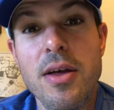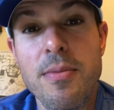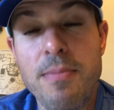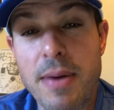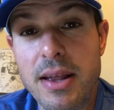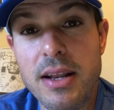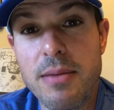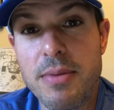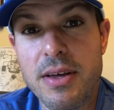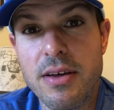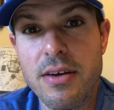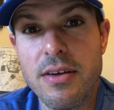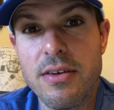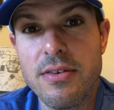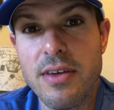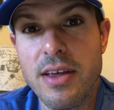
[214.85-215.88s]
Mainly
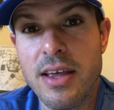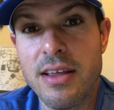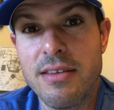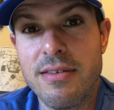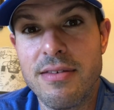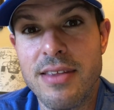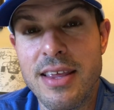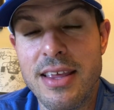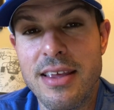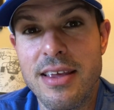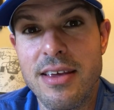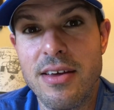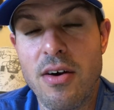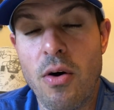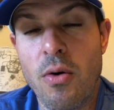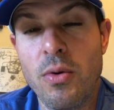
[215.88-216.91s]
because it's
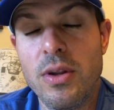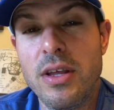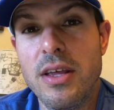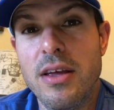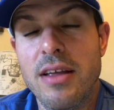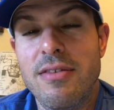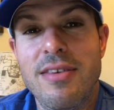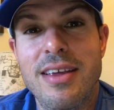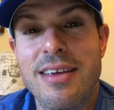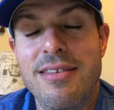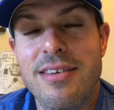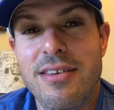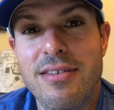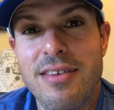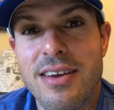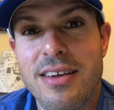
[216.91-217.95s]
the
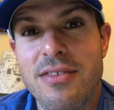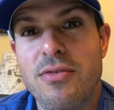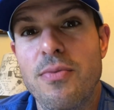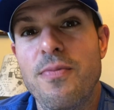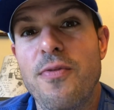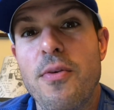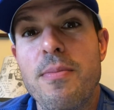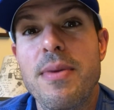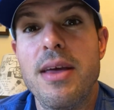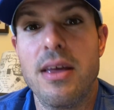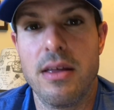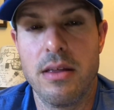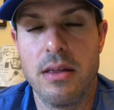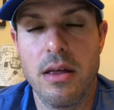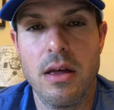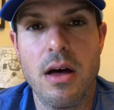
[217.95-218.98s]
easiest and for me,